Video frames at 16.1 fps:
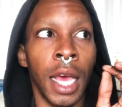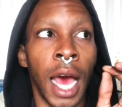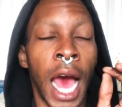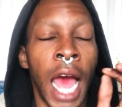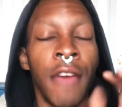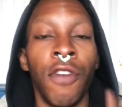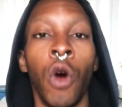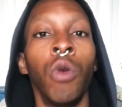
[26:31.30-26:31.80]

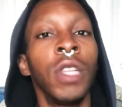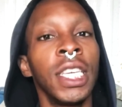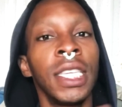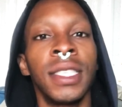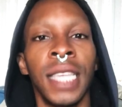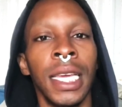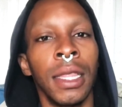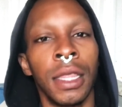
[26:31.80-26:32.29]
I've only
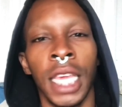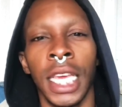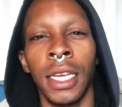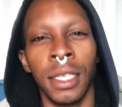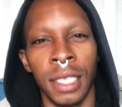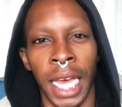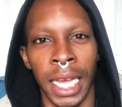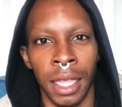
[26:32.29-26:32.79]
seen
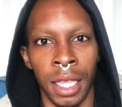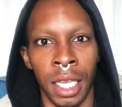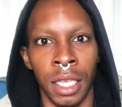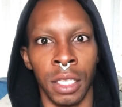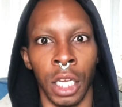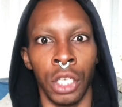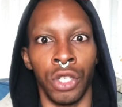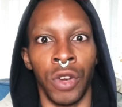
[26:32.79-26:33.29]
things like this
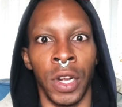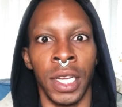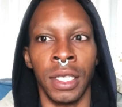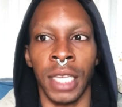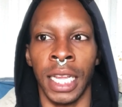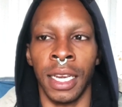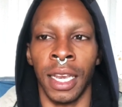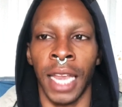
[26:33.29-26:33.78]
addressed
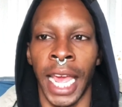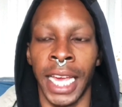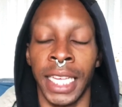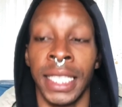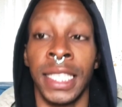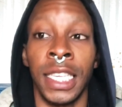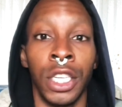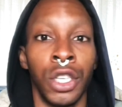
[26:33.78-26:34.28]
in like
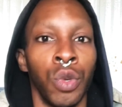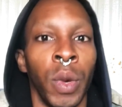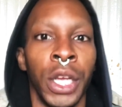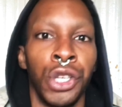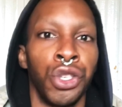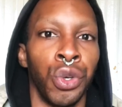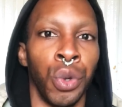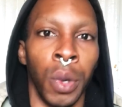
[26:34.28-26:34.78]

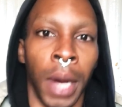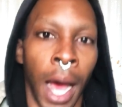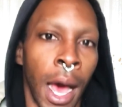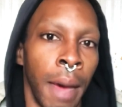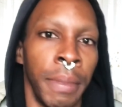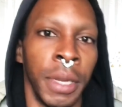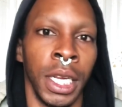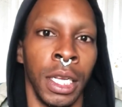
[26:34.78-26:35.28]
situational
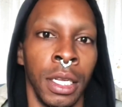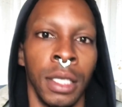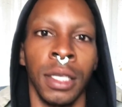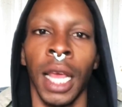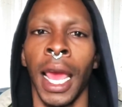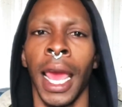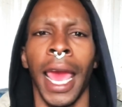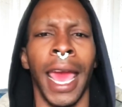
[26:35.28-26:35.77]
comedies
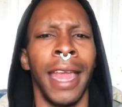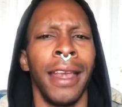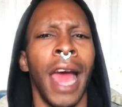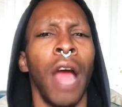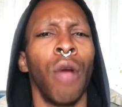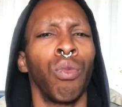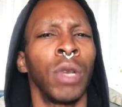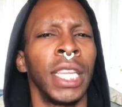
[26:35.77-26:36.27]
and
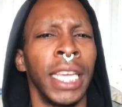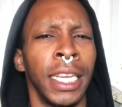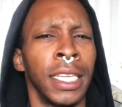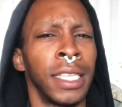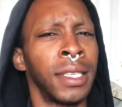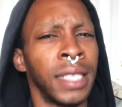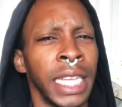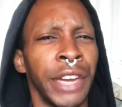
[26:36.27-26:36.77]
not really in a
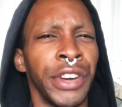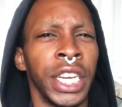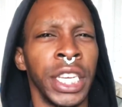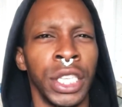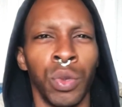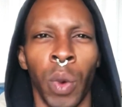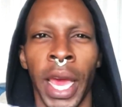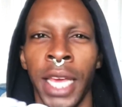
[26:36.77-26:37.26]

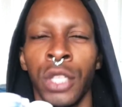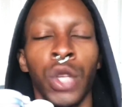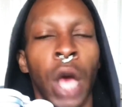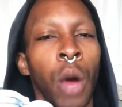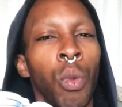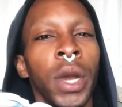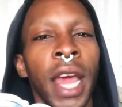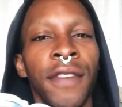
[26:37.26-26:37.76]
serious way. So I
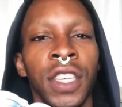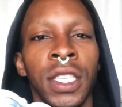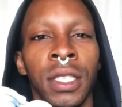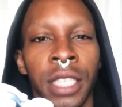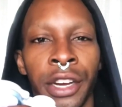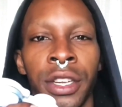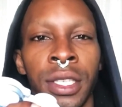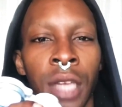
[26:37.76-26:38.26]
want to have a
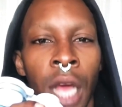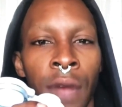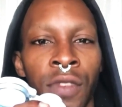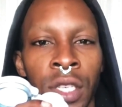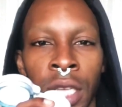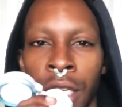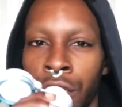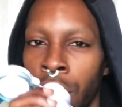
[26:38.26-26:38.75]
serious
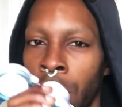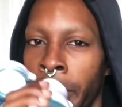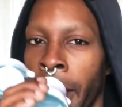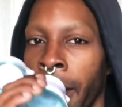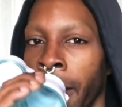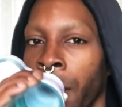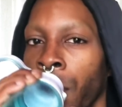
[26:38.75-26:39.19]
conversation about